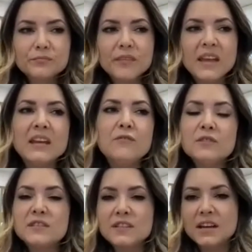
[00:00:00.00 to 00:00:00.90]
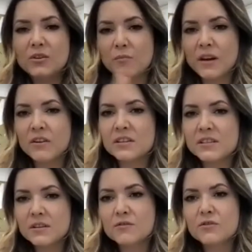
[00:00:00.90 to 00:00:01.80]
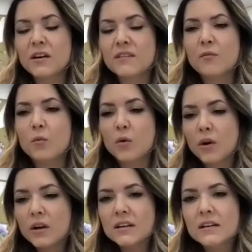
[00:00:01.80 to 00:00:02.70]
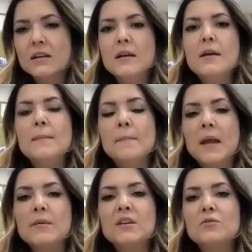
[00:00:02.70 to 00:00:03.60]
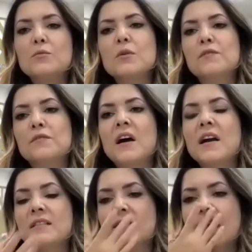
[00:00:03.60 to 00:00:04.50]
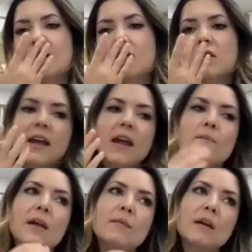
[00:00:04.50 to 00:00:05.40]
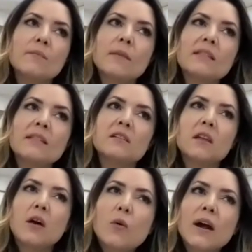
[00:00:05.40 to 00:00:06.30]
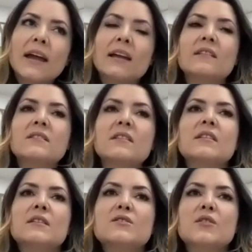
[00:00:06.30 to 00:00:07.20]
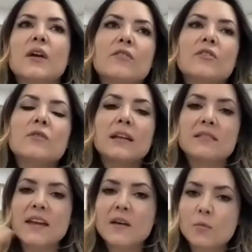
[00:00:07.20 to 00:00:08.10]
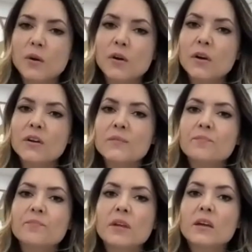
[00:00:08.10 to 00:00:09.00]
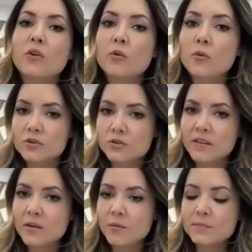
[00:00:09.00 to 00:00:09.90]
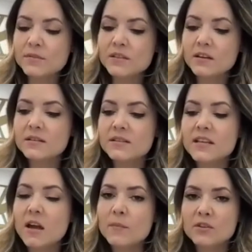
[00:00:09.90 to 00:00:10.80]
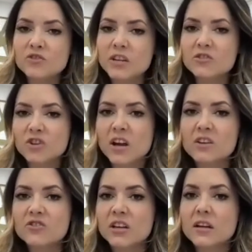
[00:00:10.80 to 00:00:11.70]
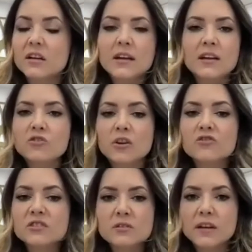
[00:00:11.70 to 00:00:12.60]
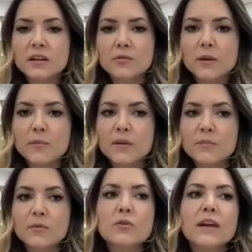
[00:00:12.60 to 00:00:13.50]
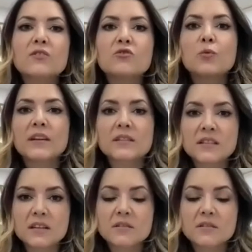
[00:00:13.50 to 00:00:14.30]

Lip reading: And if you start comparing yourself to other work, maybe you will find that, okay, maybe I'm at the lower end. So have a look at their work, go onto their website and see how much they're charging. And don't just look at 3 people, look at 20